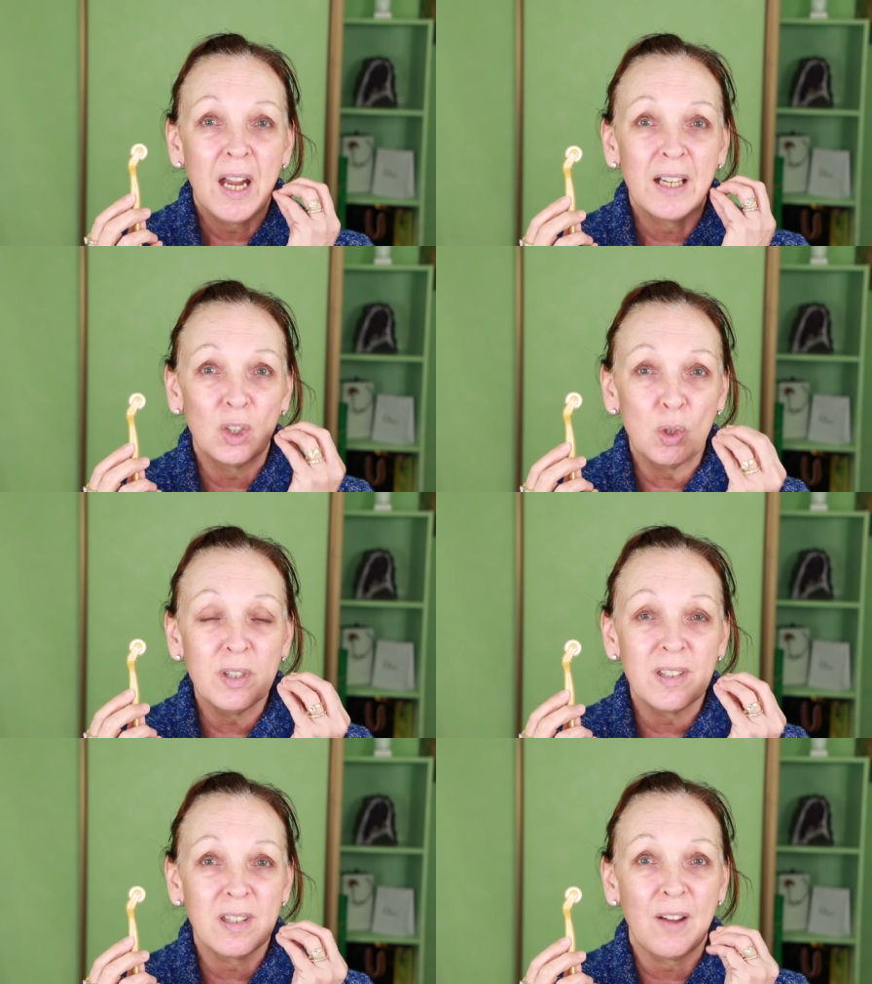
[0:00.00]
and
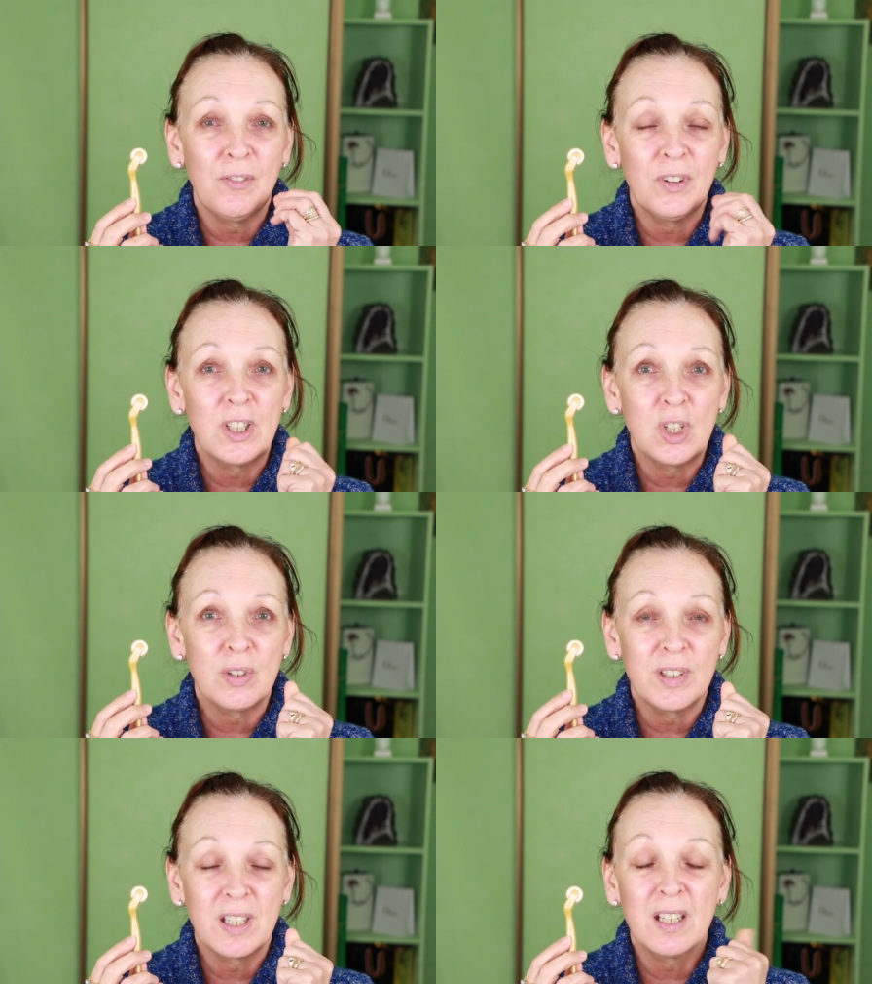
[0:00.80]
good stuff into
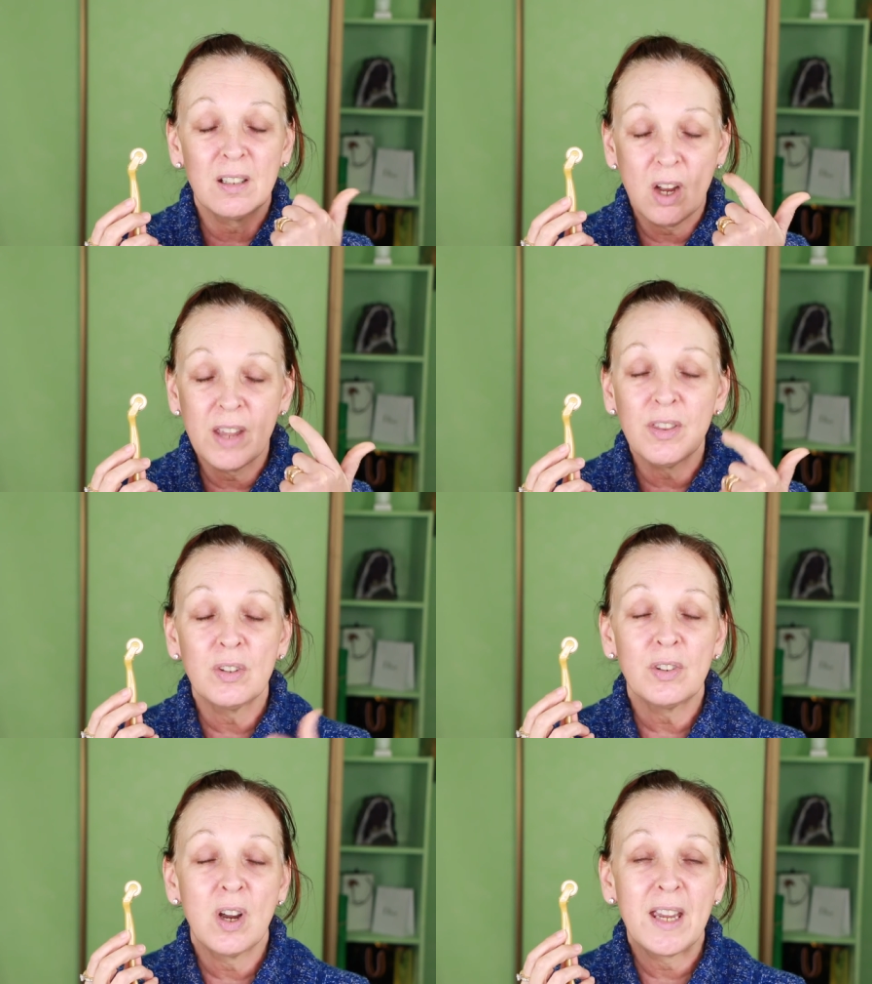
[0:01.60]
your skin, like
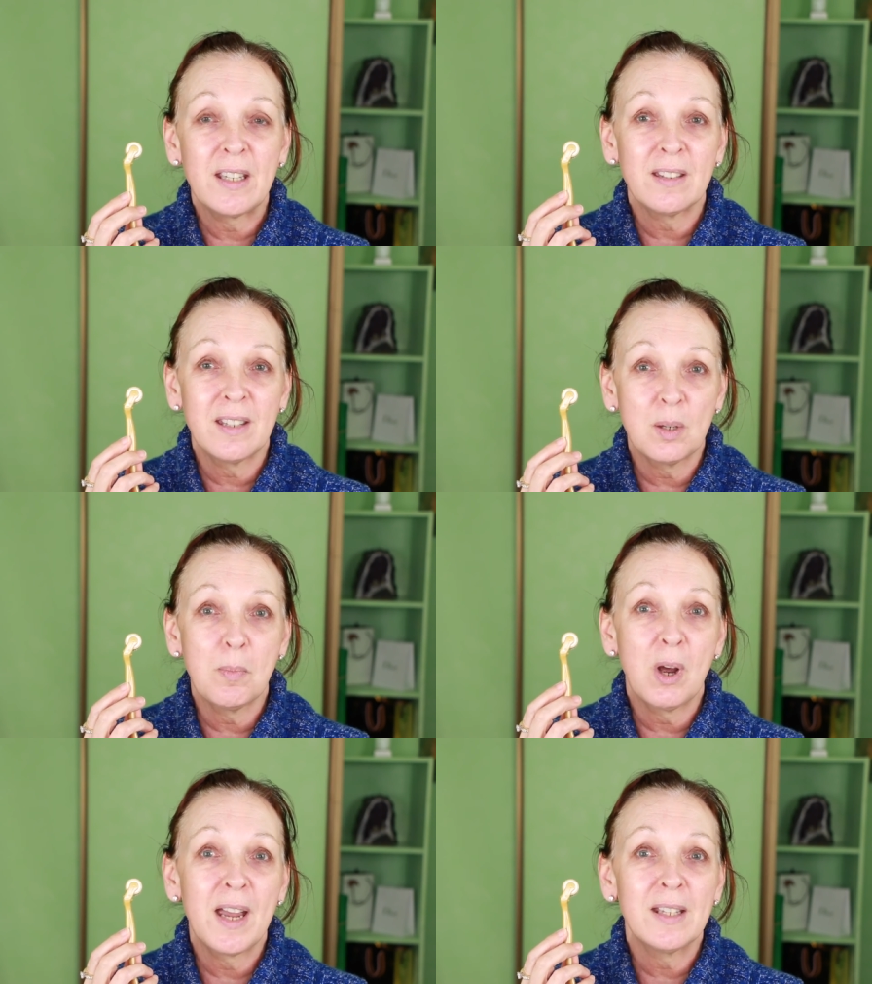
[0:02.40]
those
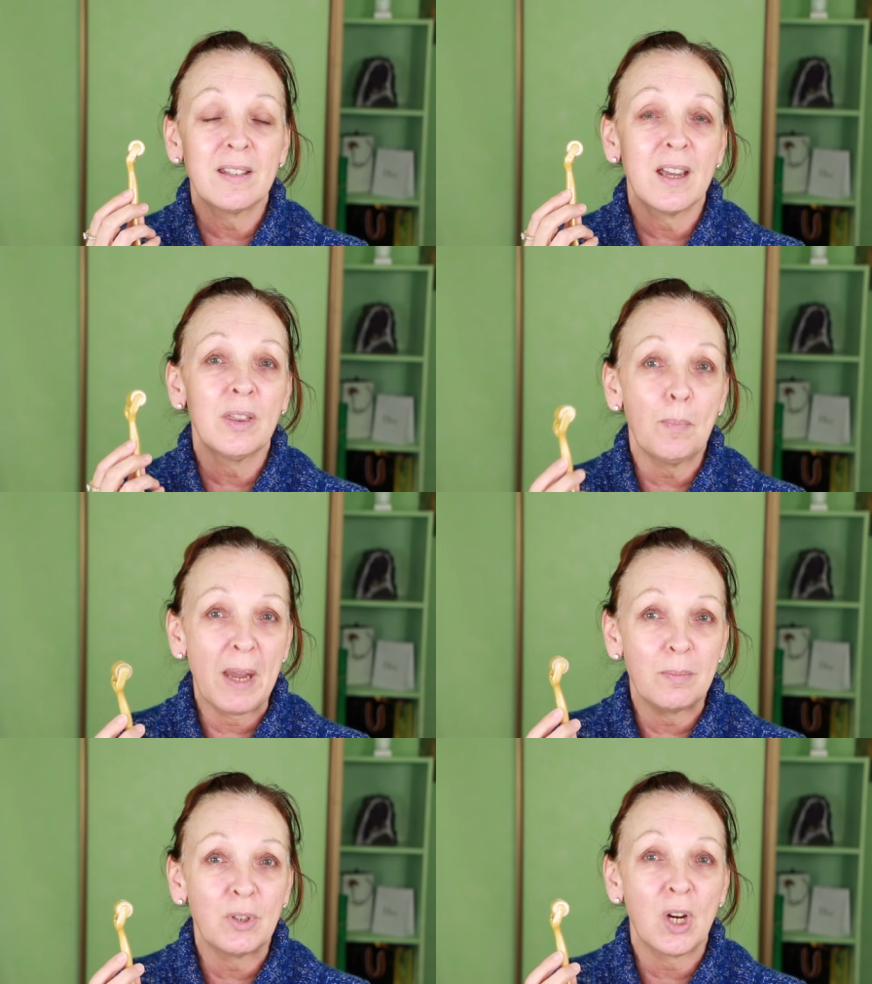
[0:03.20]
niacinamides and the
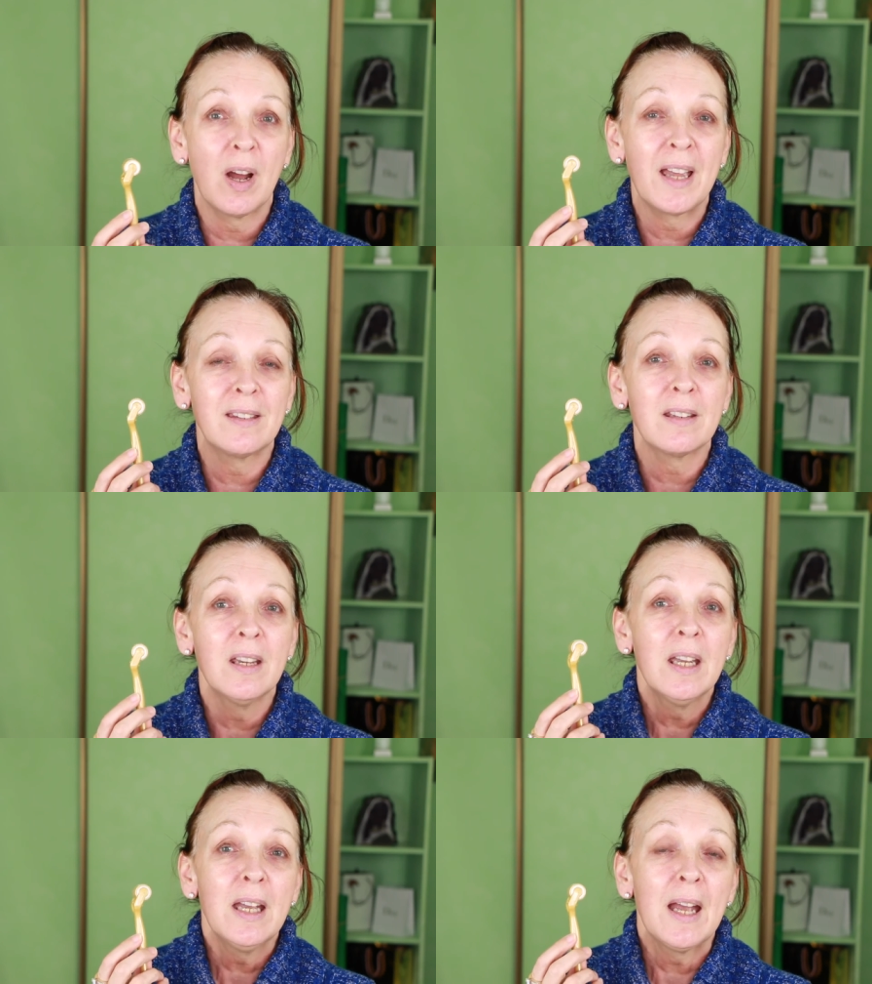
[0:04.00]
peptides,
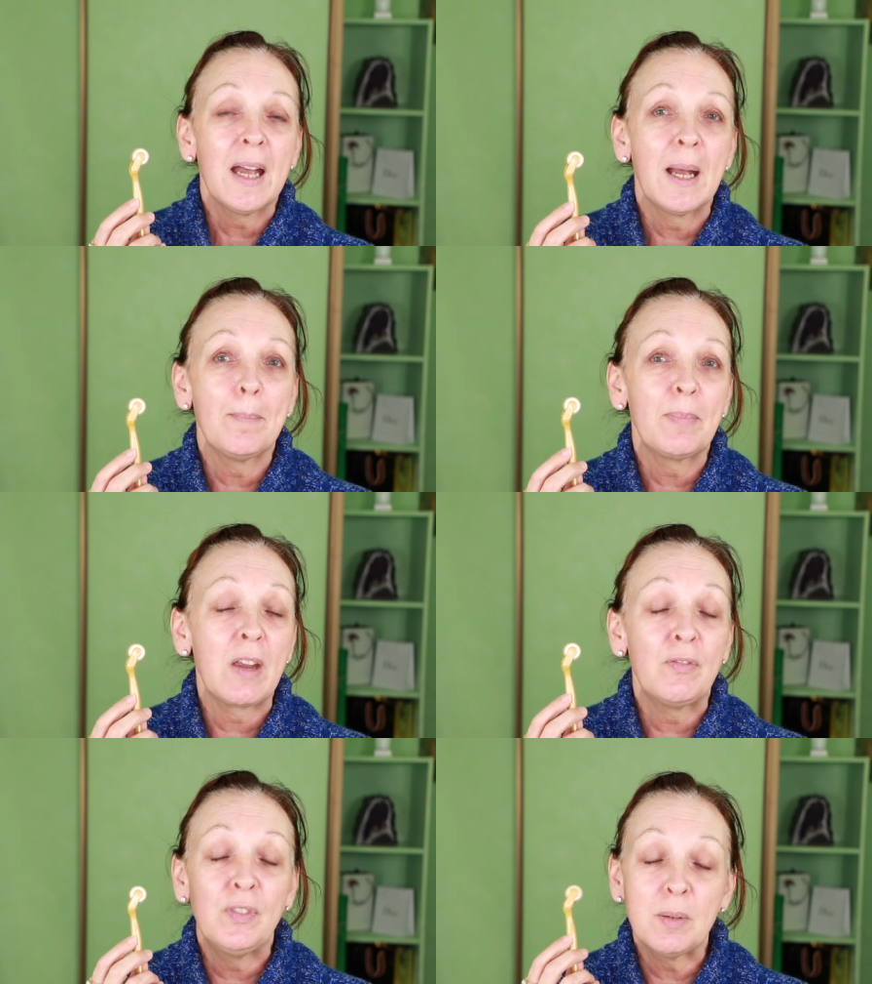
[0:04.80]
um,
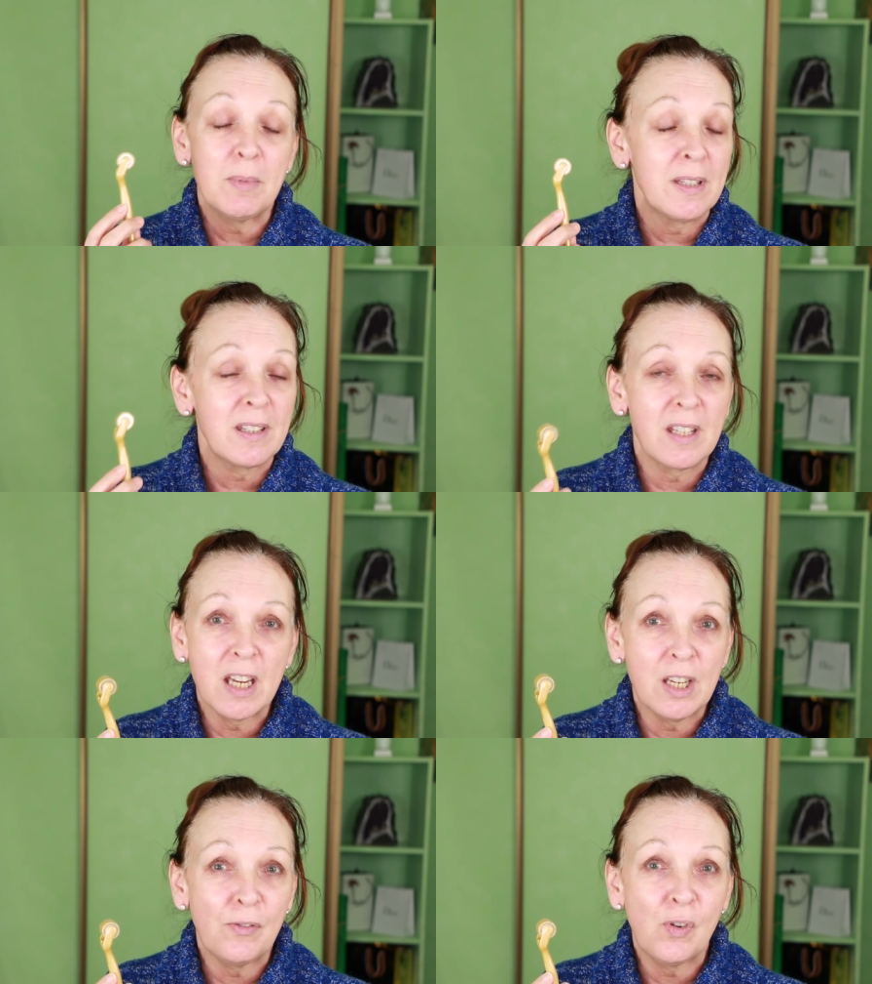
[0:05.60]
vitamin
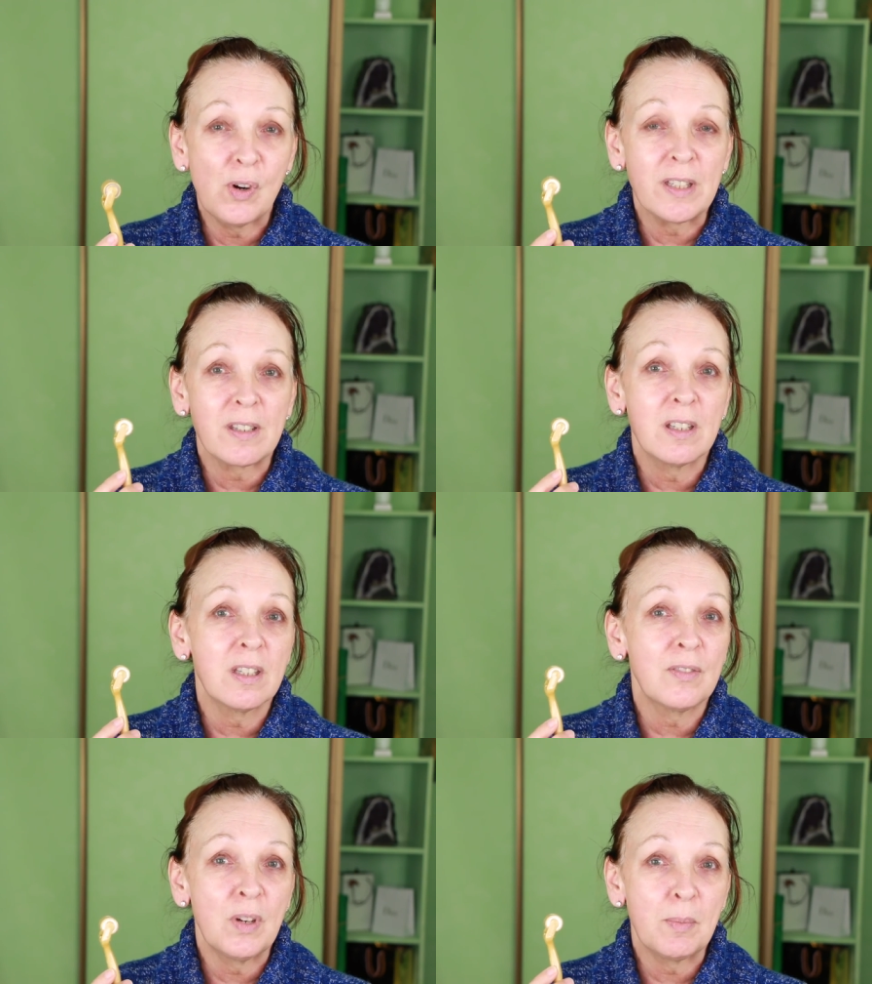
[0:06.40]
C, for
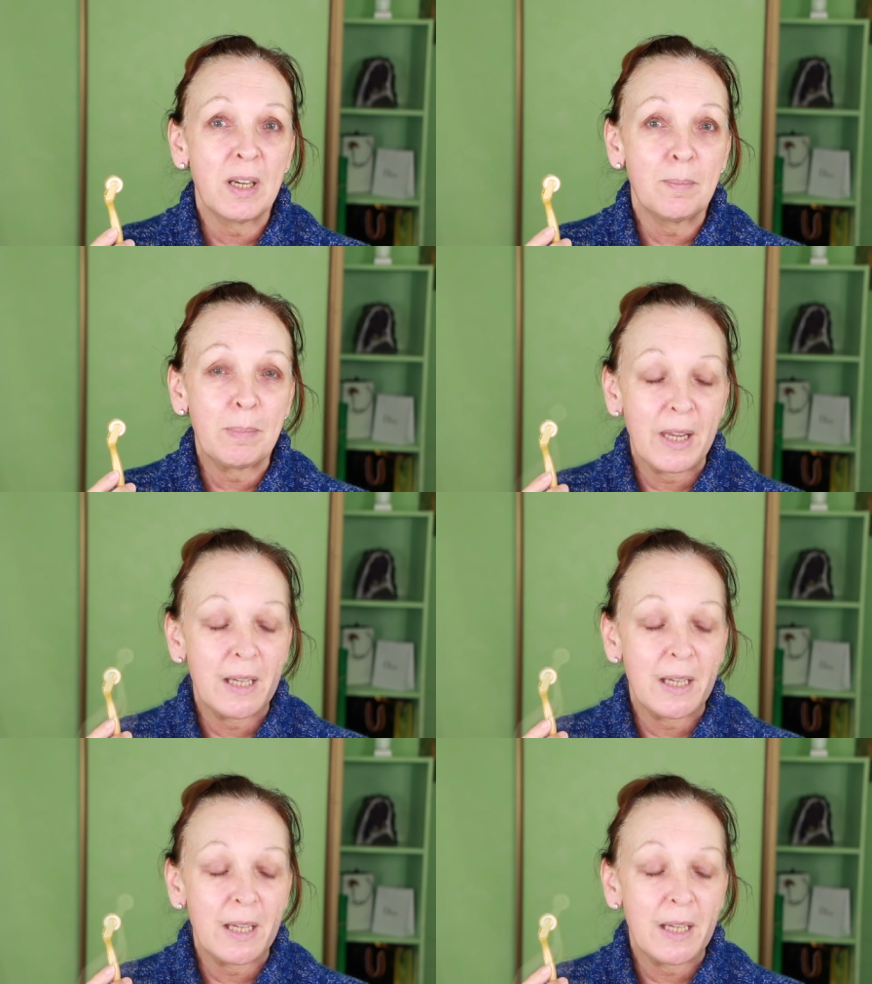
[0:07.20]
instance, vitamin B.